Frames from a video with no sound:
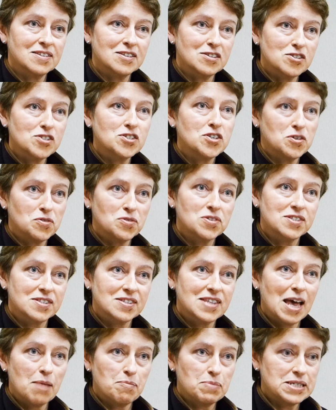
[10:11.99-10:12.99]
that suits
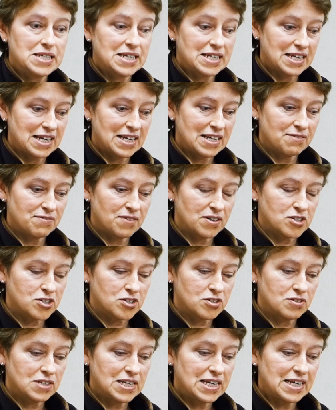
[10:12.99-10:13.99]
their particular
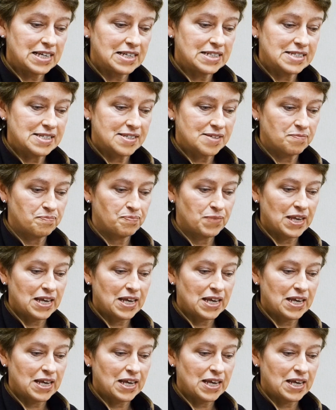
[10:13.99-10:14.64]
functional needs.